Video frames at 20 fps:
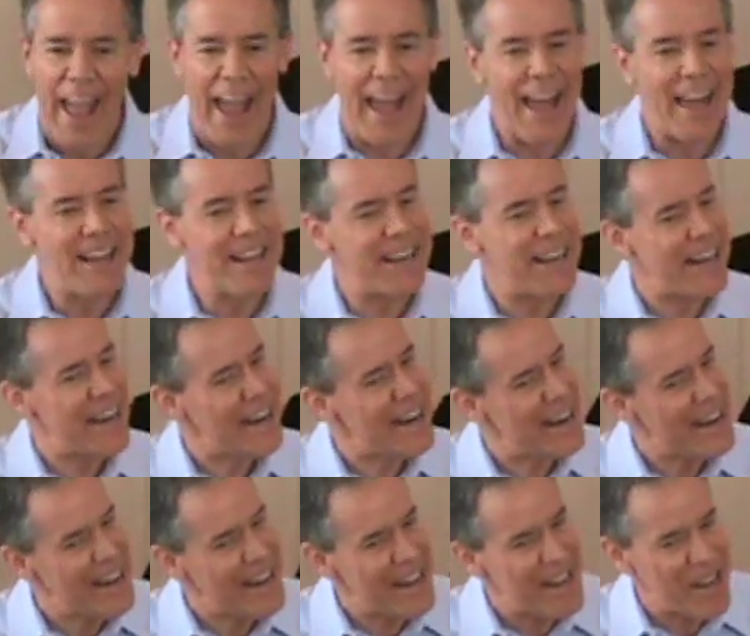And
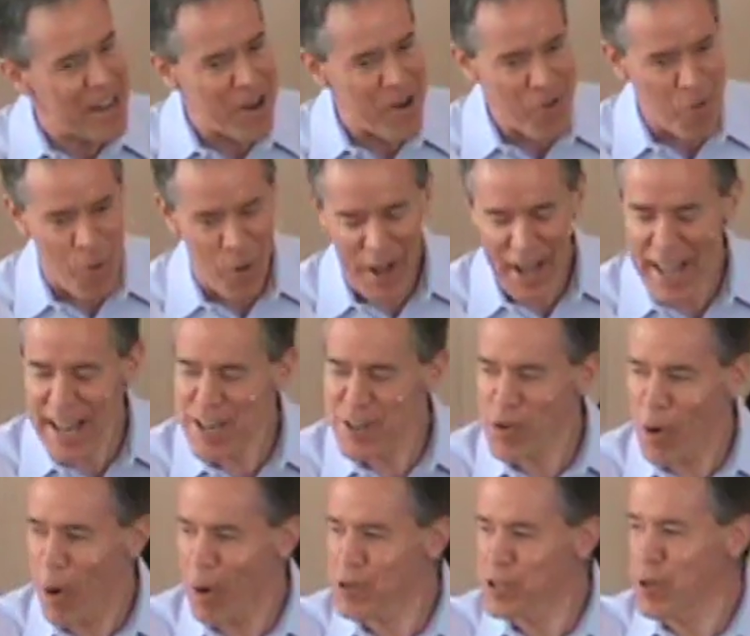when
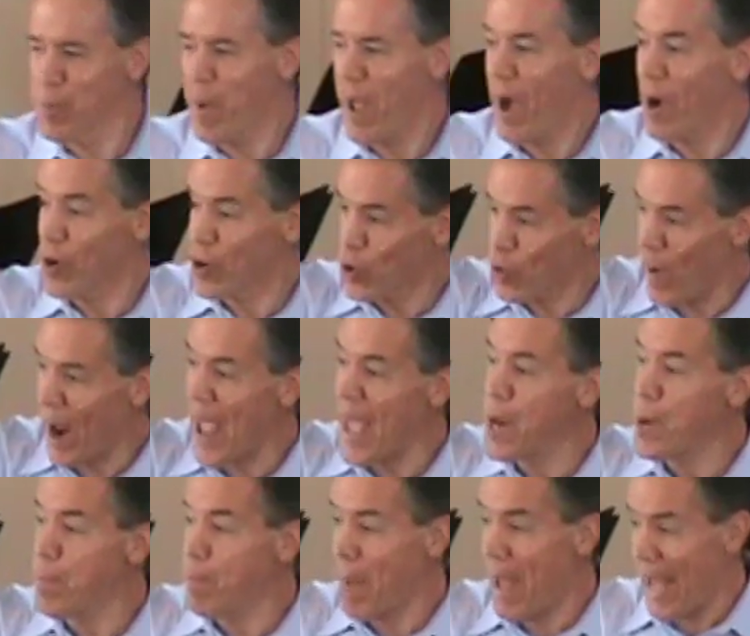he talks about
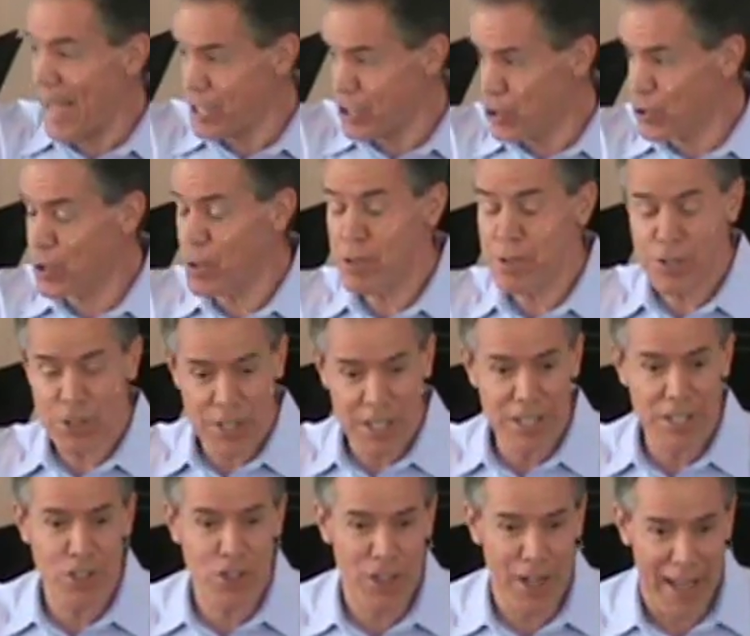grandmasters
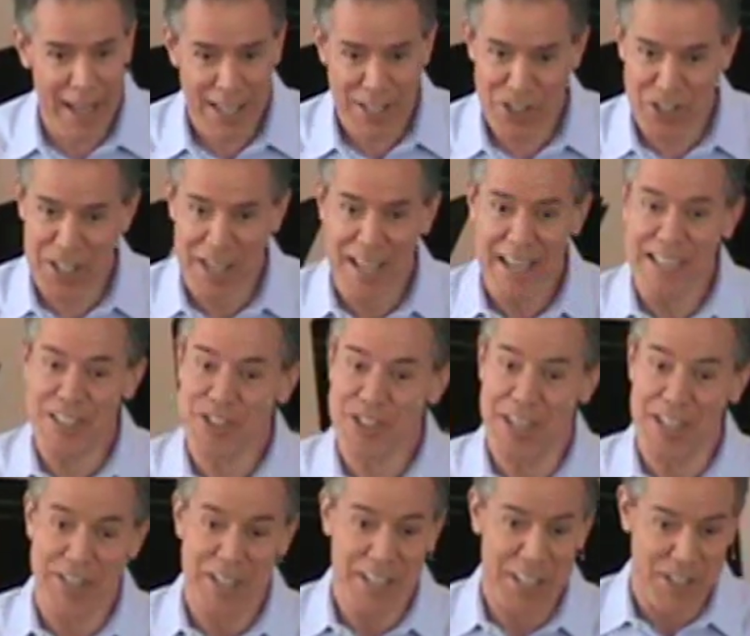in chess, he
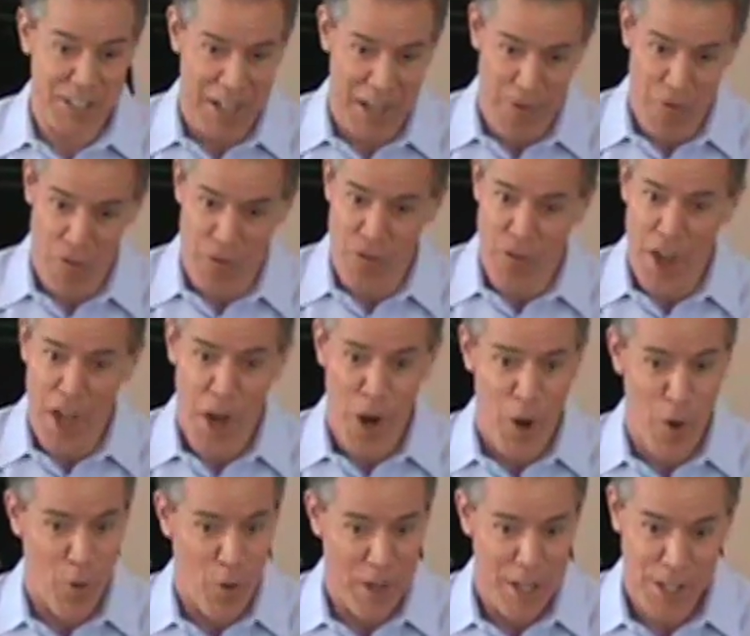says it's a
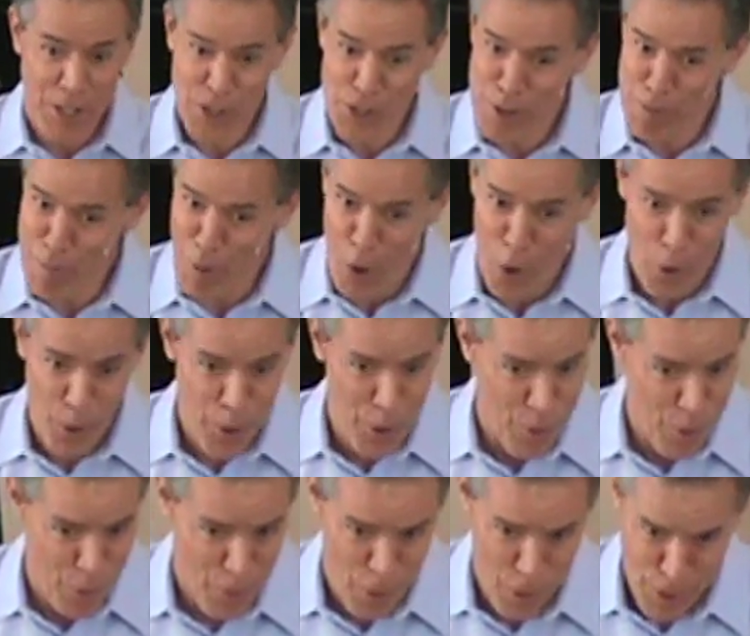very small
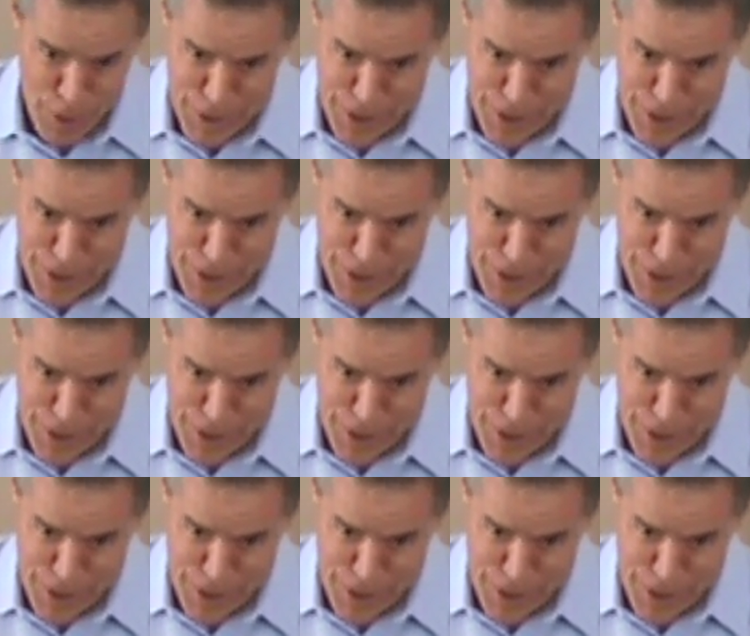universe.